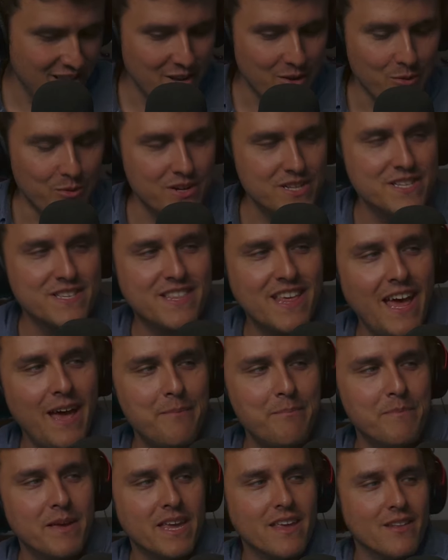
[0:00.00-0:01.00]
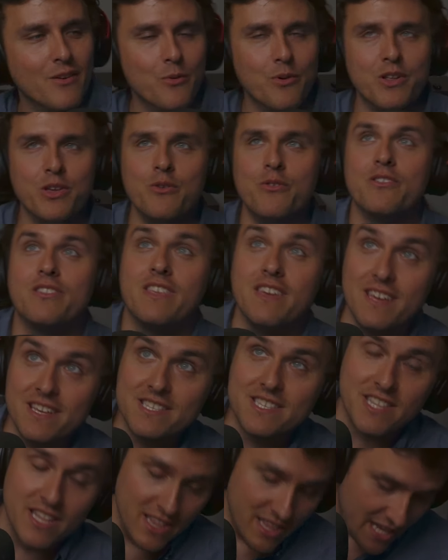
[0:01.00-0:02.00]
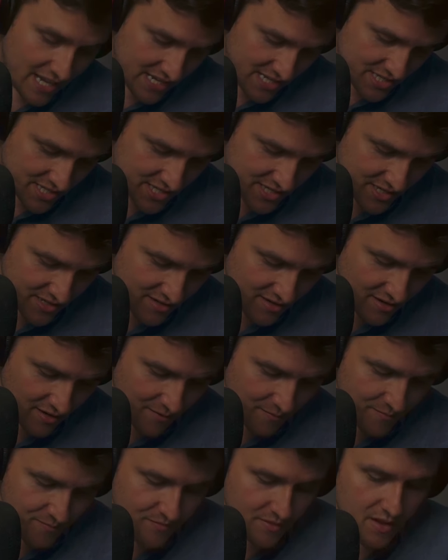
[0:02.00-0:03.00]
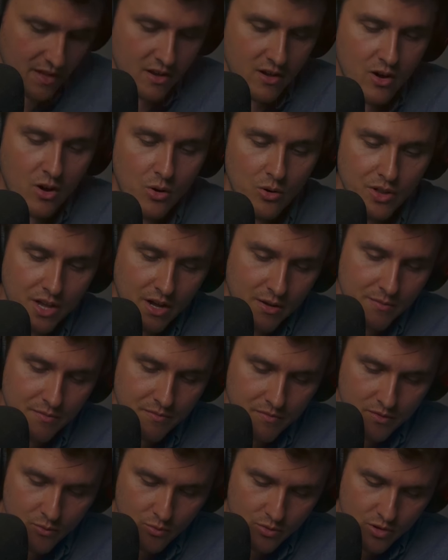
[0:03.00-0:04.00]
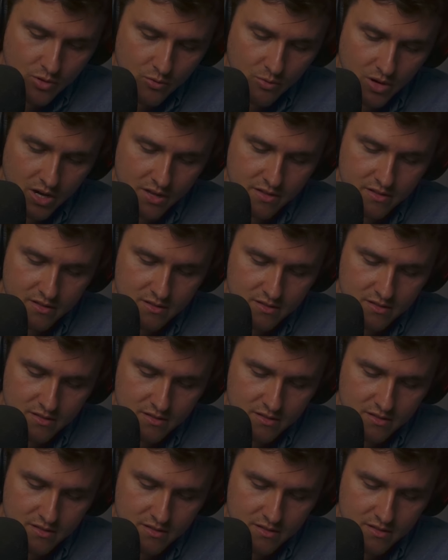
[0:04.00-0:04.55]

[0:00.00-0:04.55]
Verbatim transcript: What does that mean? What do you... It's the lights. Hold on. What do you want?